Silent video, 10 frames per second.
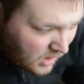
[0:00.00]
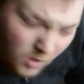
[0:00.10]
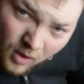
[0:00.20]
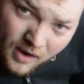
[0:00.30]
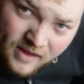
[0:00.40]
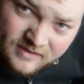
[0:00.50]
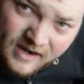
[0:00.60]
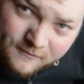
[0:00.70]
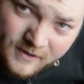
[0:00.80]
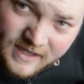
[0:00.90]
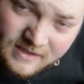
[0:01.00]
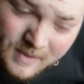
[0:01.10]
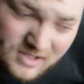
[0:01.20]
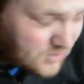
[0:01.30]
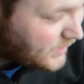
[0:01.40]
Oh, did I forget to
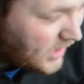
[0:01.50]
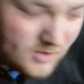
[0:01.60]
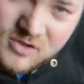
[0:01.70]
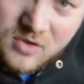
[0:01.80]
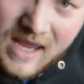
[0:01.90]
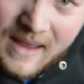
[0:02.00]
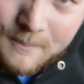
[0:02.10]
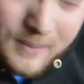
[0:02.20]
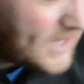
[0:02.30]
mention we also can't